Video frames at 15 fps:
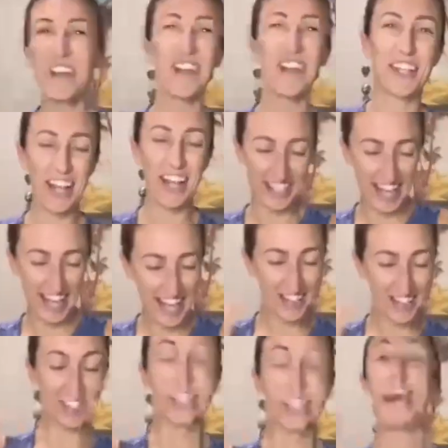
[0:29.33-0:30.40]
no, nothing like
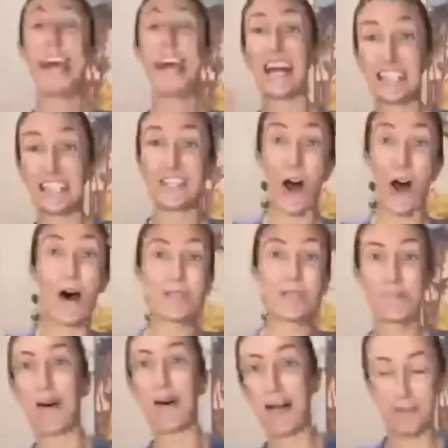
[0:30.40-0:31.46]
that. Just it's an
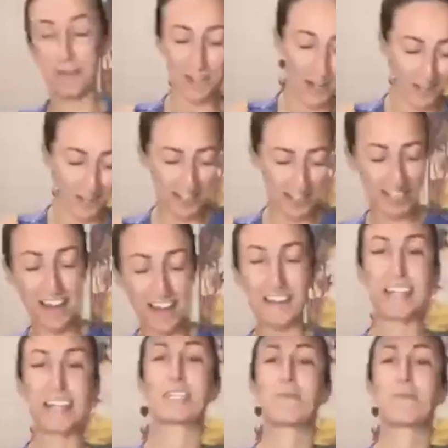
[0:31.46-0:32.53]
awesome Bible and I really love it.